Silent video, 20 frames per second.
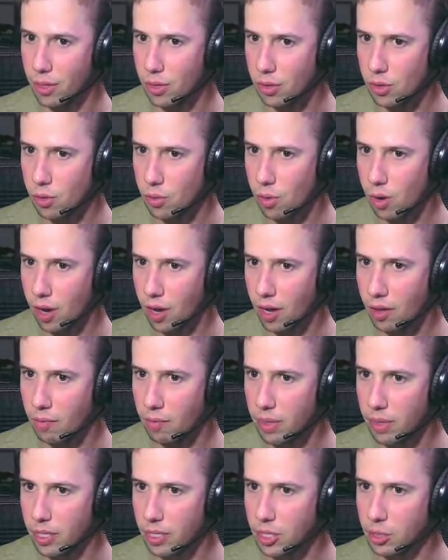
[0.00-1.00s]
who I have
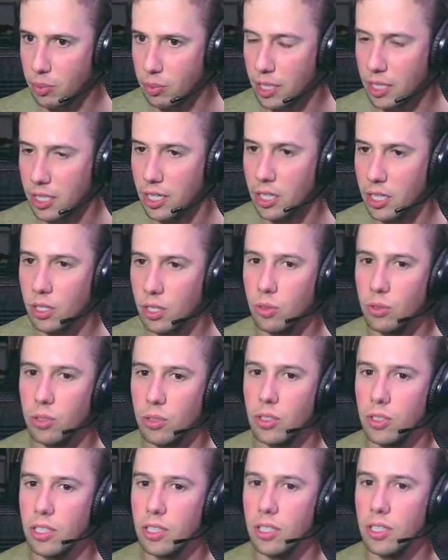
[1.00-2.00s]
been inspecting
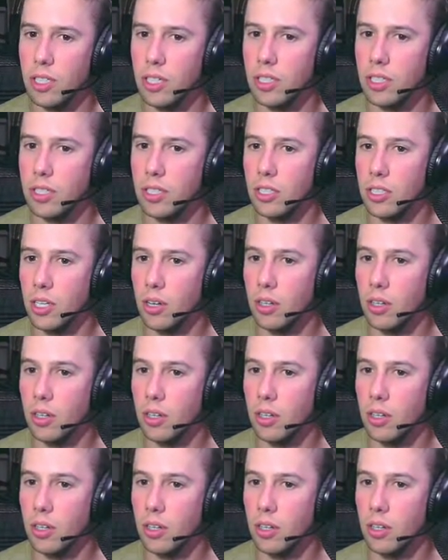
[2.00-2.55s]
closely since the